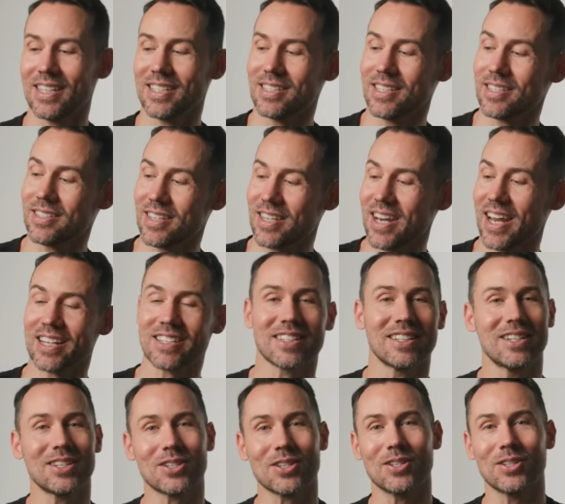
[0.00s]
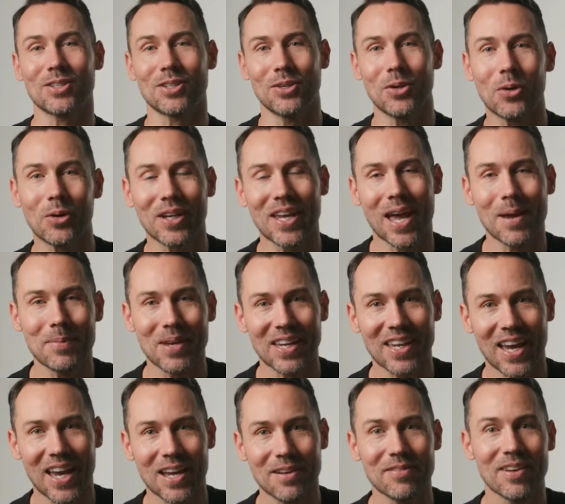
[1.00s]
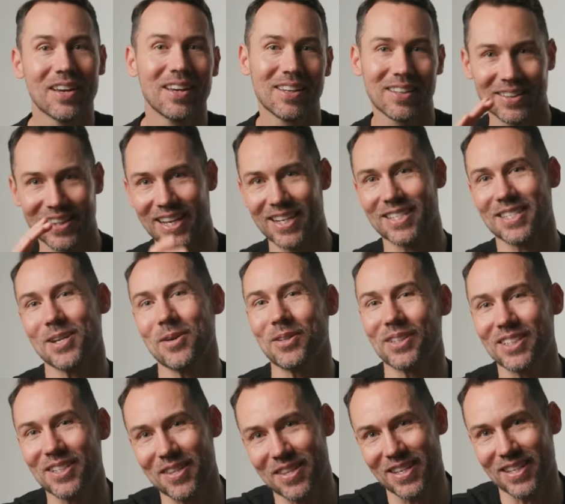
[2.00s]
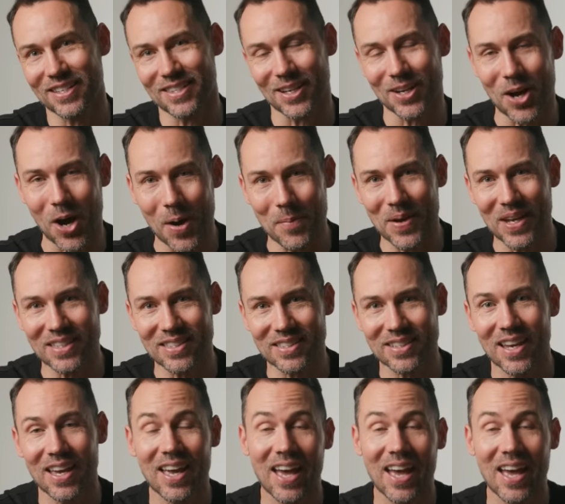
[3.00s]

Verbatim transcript: Is this the next addition to your gaming cave? Let us know what you think in the comments.